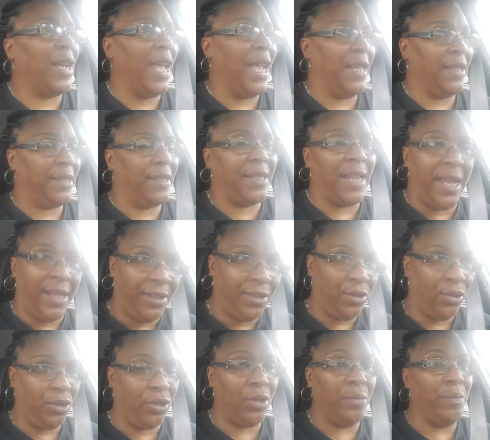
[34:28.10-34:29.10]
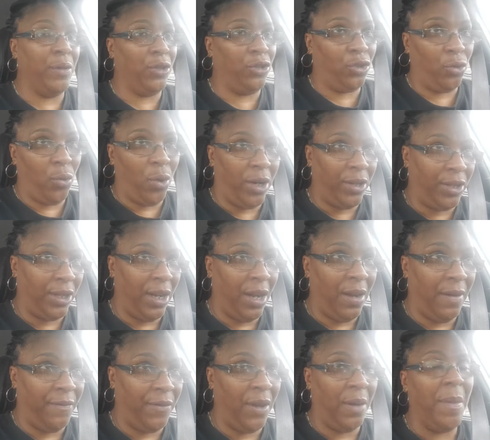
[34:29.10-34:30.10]
ancestors, the majority
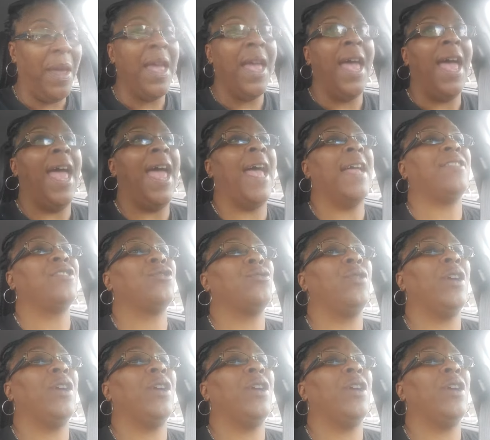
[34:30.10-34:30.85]
of them, had to